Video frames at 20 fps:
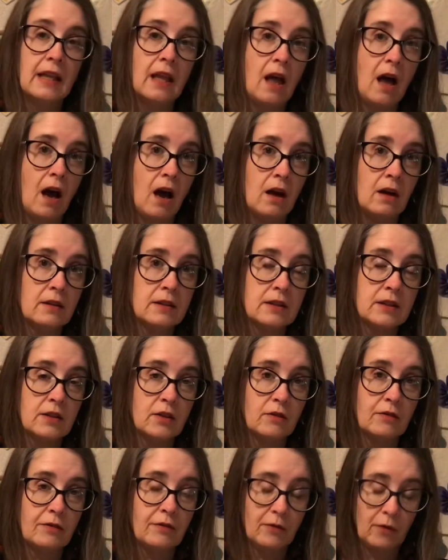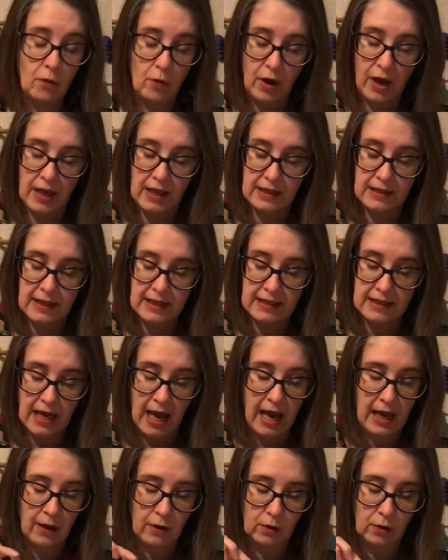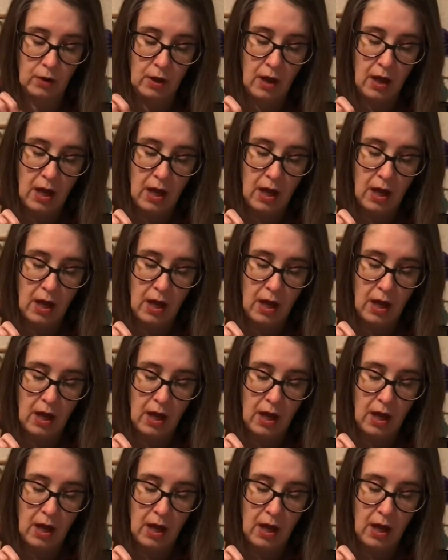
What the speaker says: hearts for his tail,